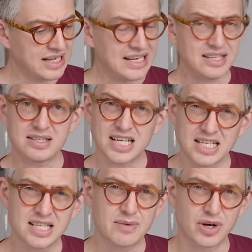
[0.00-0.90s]
It
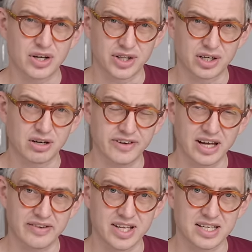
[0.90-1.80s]
tasted pretty good, the coffee
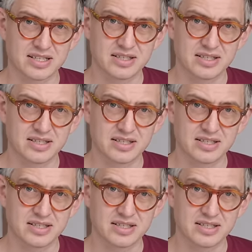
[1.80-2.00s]
out of this.